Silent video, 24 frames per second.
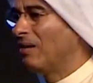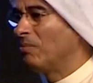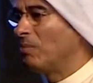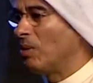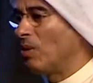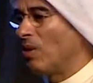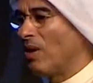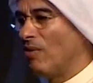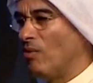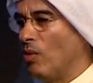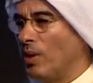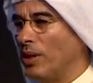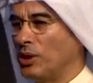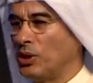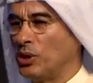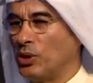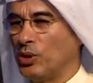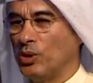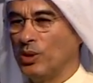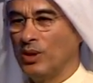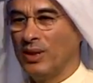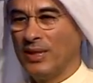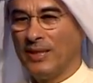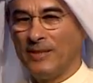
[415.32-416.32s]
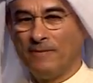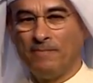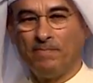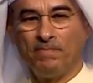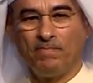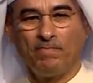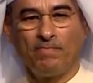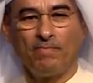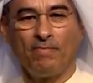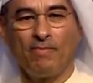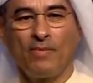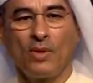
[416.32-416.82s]
but we have one issue
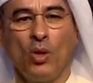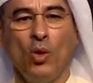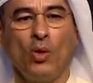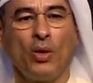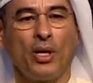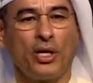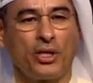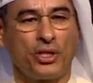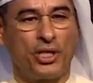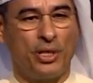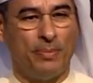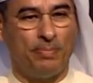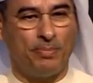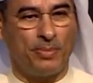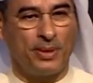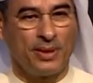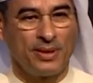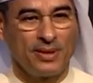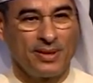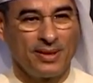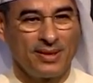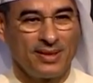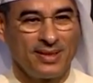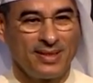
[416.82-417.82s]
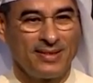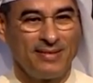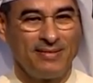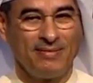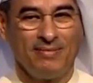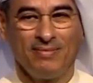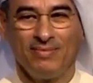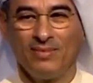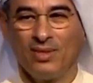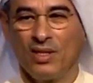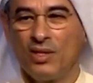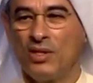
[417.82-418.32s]
ownership.
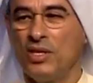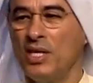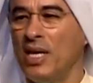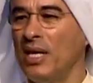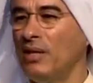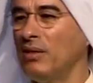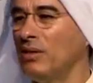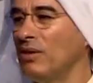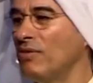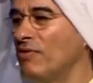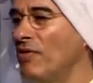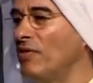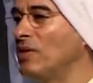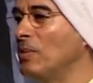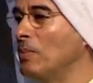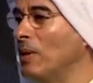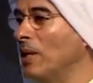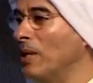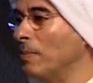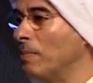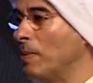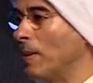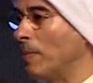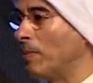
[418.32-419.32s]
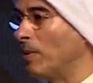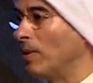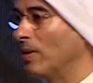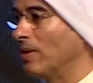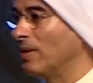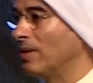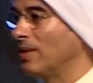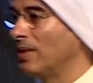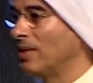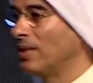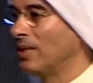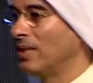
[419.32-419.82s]
350 million people.
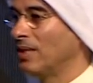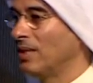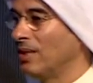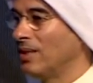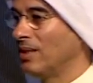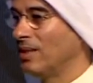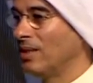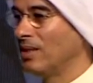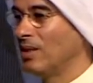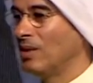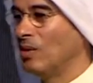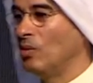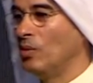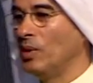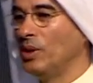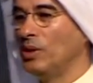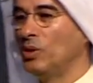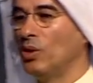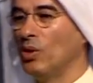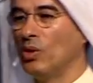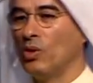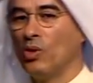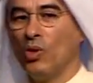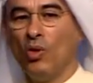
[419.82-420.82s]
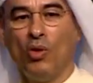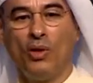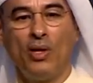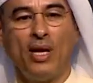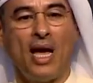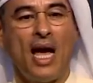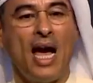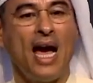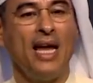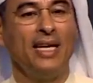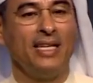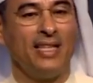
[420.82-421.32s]
We don't own
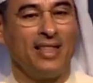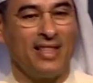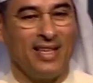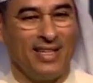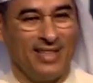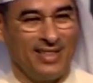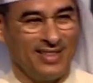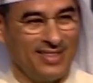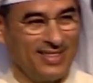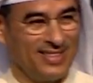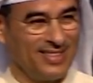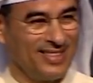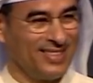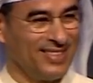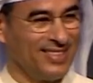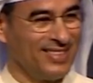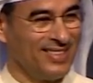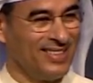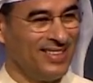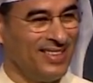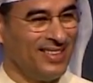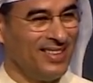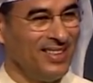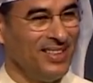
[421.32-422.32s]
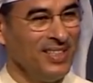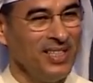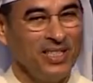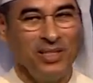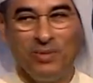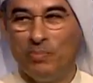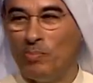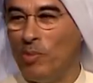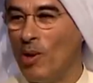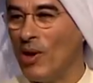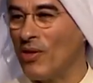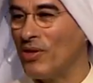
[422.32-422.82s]
anything.
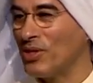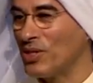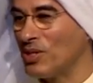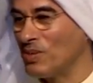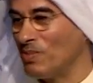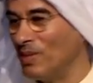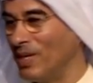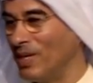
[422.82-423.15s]
It bothers